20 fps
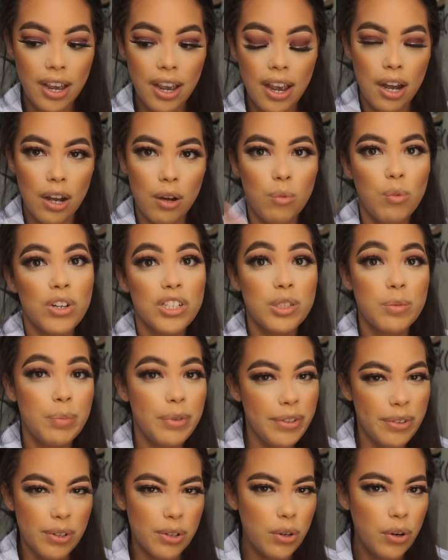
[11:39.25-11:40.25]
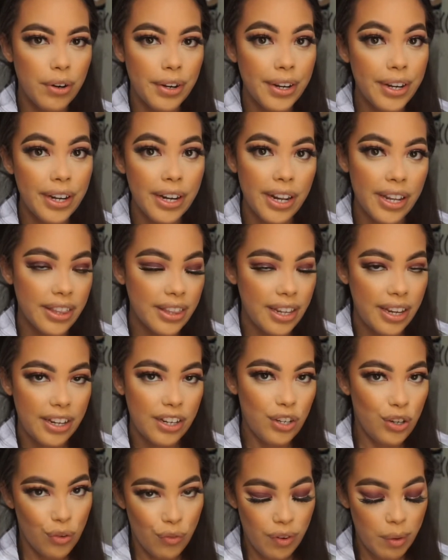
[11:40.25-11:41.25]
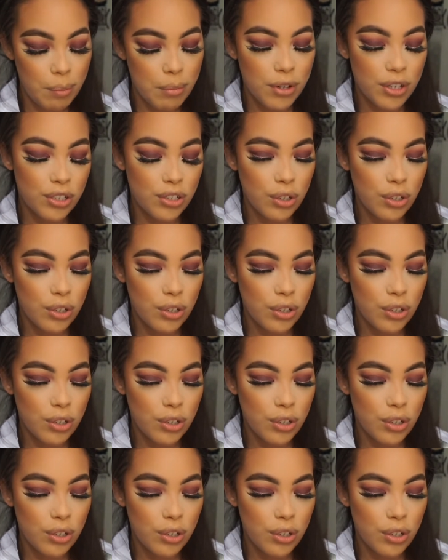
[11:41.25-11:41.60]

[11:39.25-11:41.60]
was pre-recorded in like November,